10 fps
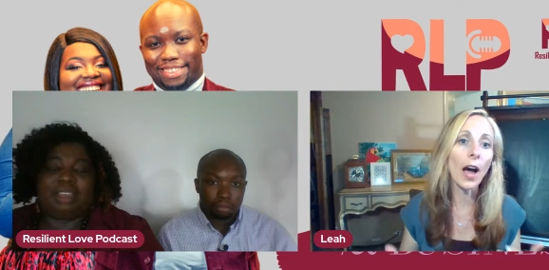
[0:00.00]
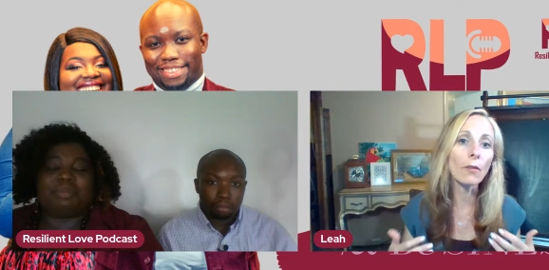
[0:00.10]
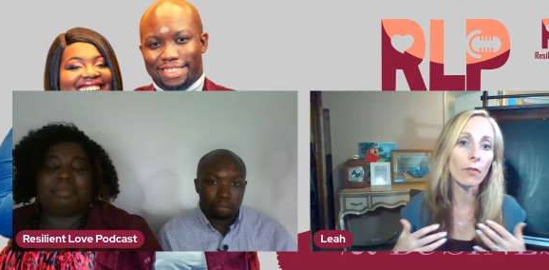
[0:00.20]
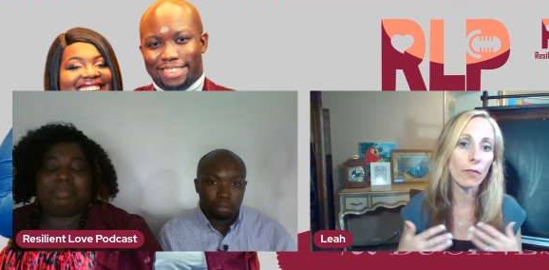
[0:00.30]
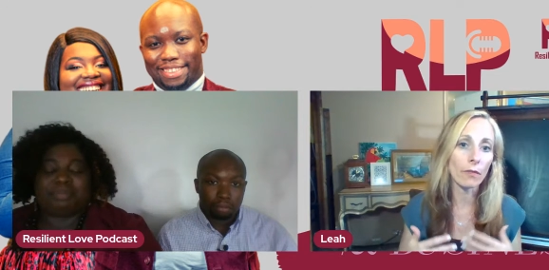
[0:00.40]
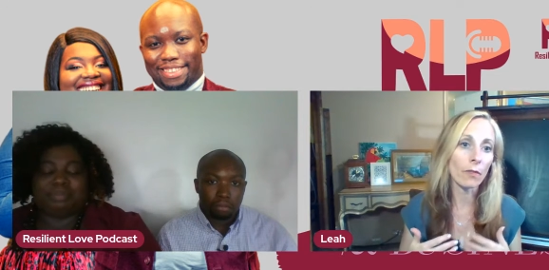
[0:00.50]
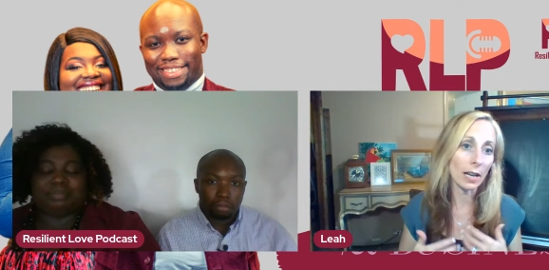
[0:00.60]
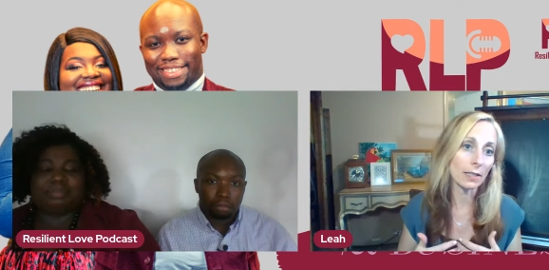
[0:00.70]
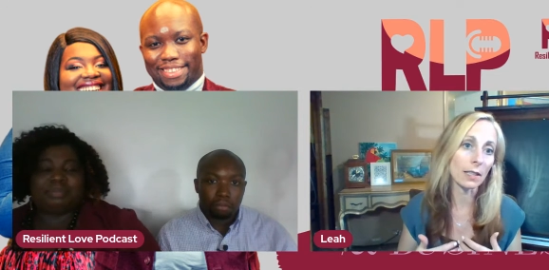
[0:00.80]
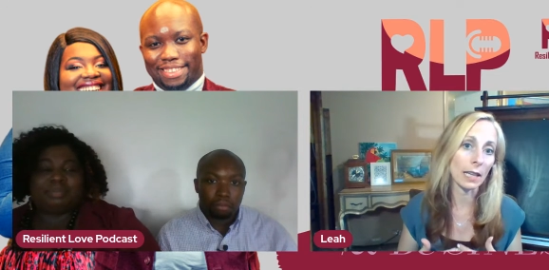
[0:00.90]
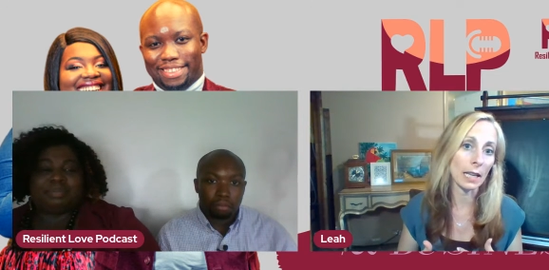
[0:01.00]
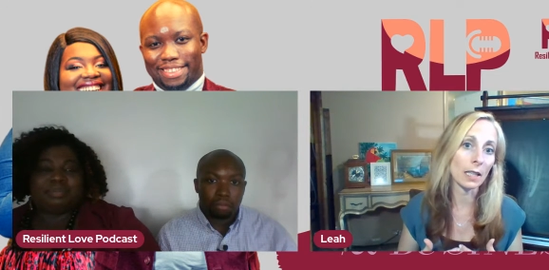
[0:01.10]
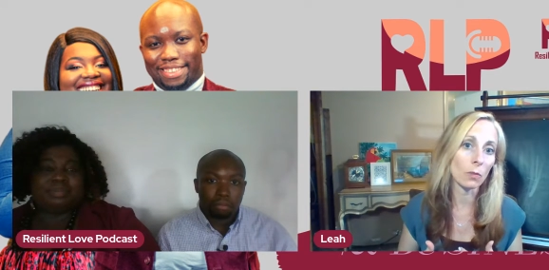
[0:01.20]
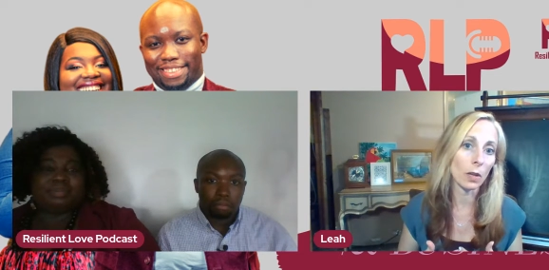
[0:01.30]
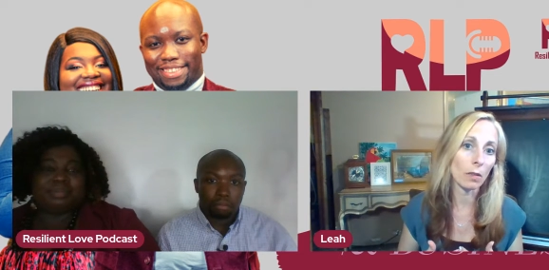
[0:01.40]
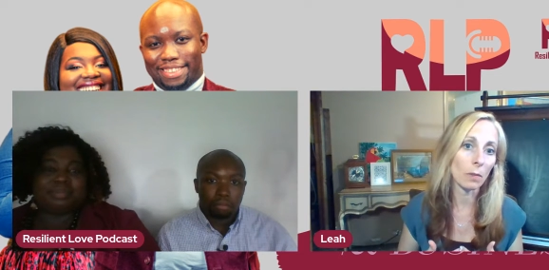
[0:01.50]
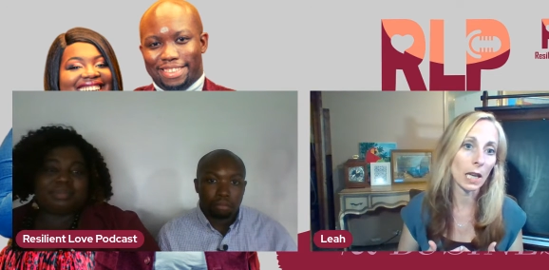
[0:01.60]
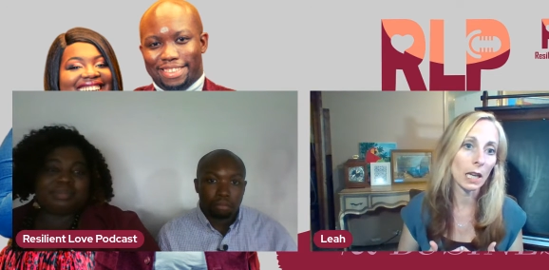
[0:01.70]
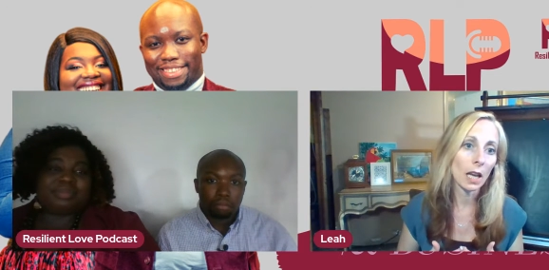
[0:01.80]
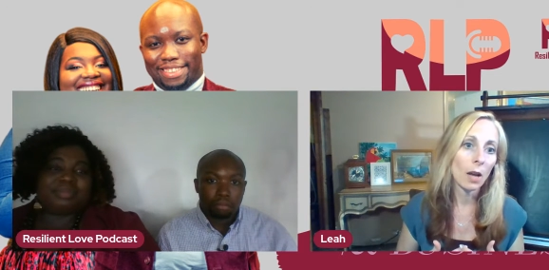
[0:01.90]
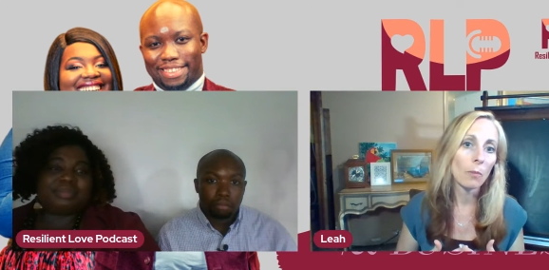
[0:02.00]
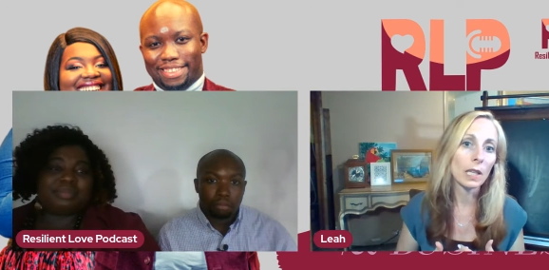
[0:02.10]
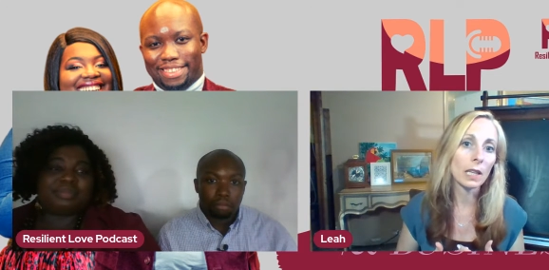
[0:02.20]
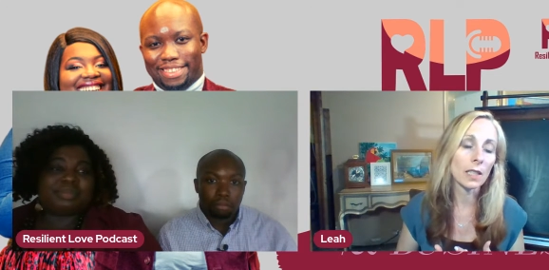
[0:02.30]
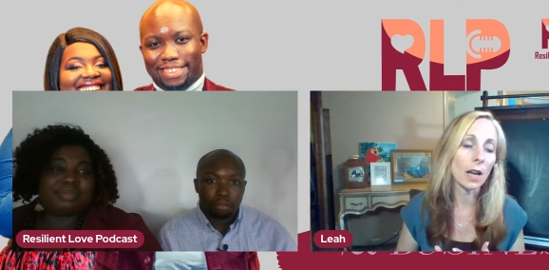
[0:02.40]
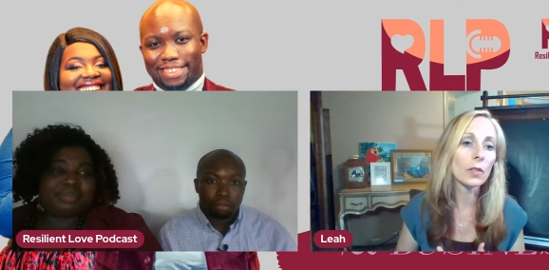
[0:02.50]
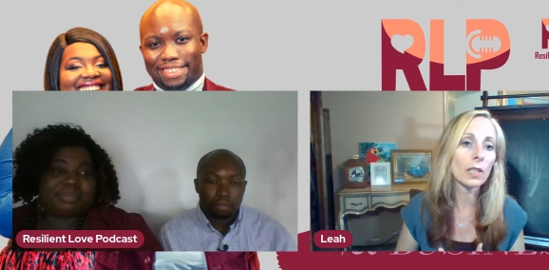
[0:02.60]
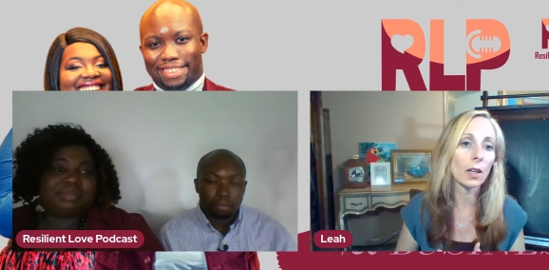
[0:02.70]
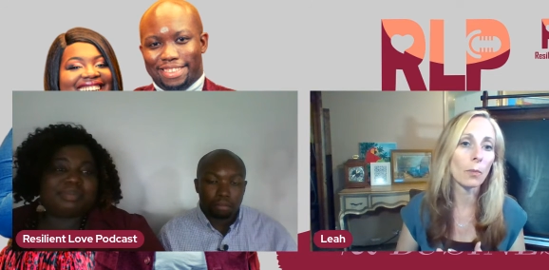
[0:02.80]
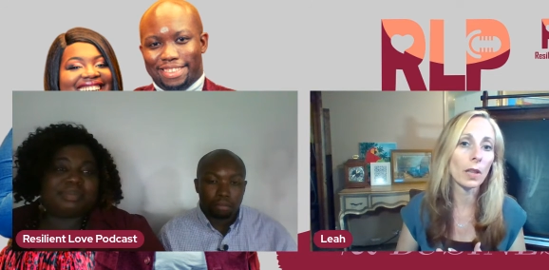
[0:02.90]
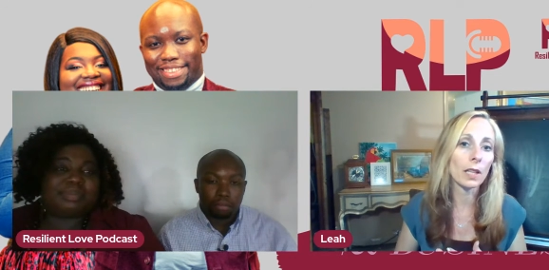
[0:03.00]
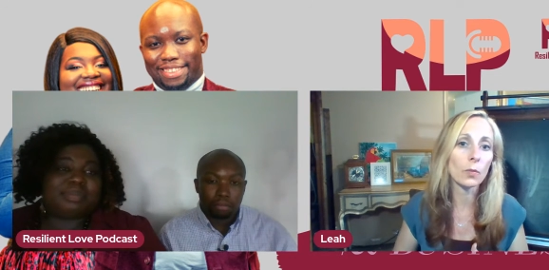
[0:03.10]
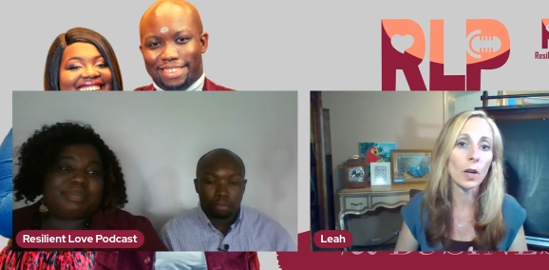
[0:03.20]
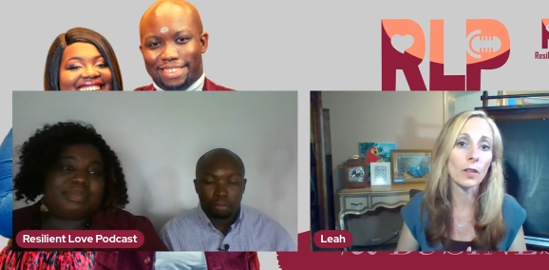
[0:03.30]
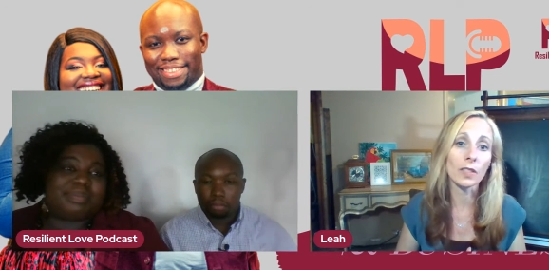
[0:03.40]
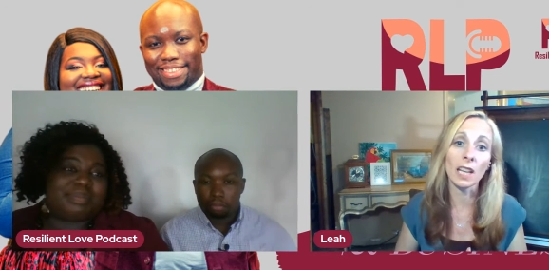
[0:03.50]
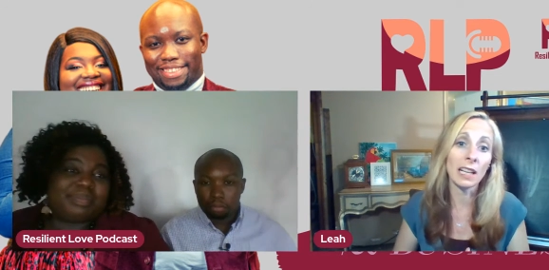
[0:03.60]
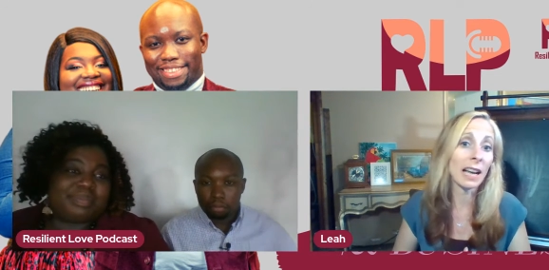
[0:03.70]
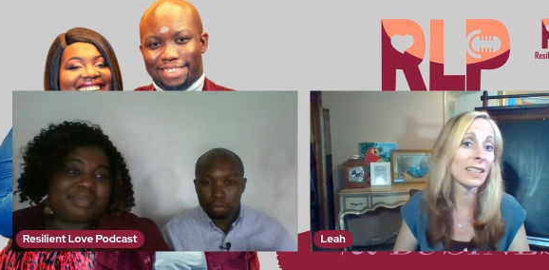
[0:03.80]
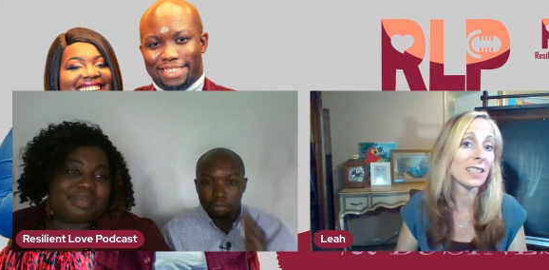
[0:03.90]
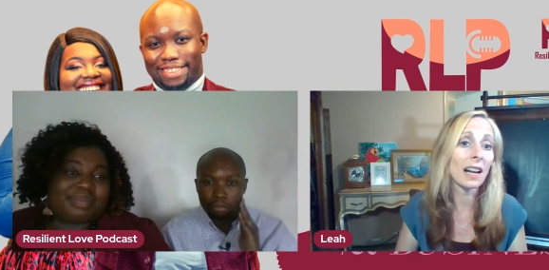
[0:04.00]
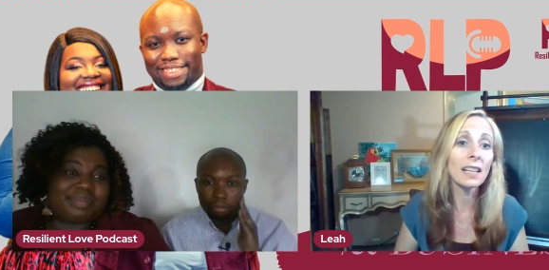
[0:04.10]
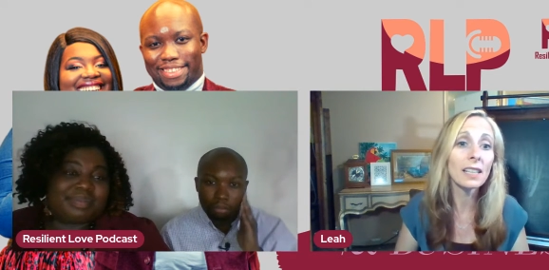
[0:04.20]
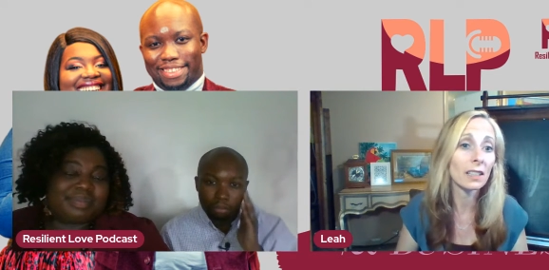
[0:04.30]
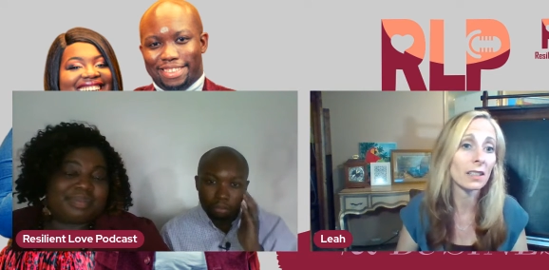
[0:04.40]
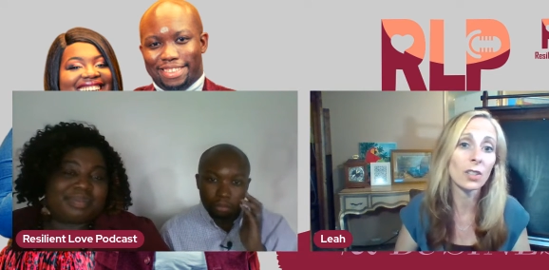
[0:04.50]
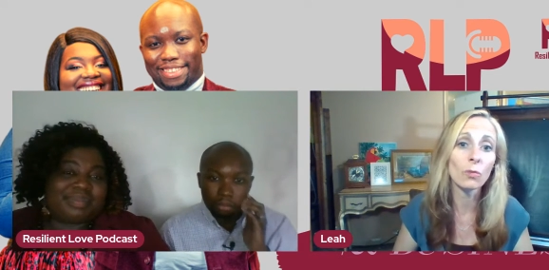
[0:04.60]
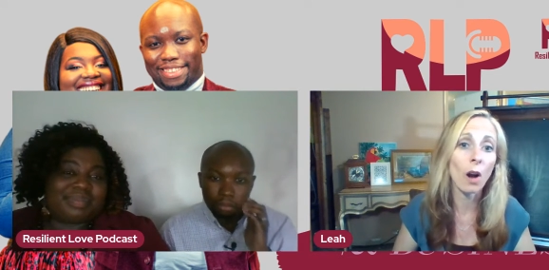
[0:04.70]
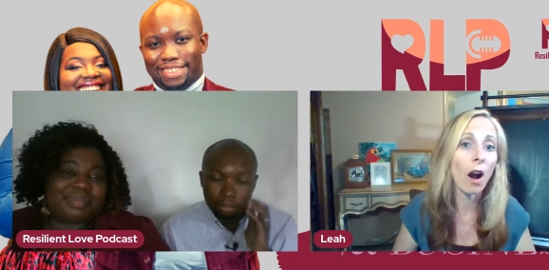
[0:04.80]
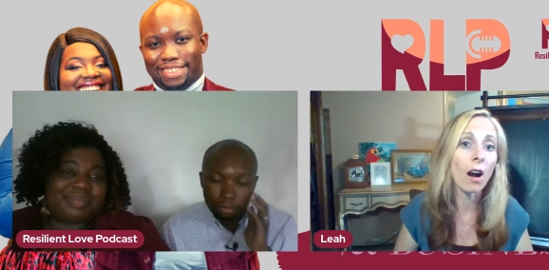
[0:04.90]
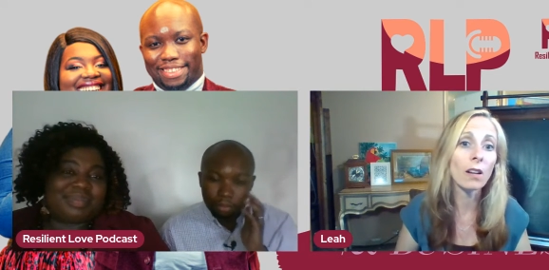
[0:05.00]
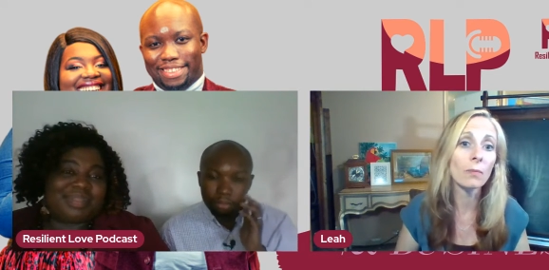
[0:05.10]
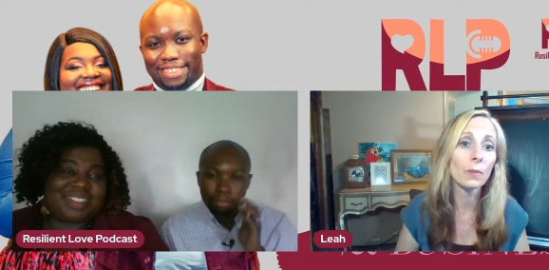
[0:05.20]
Speaker 1: that resonated with me, because I was at a place where I was like, God, did I hear you wrong?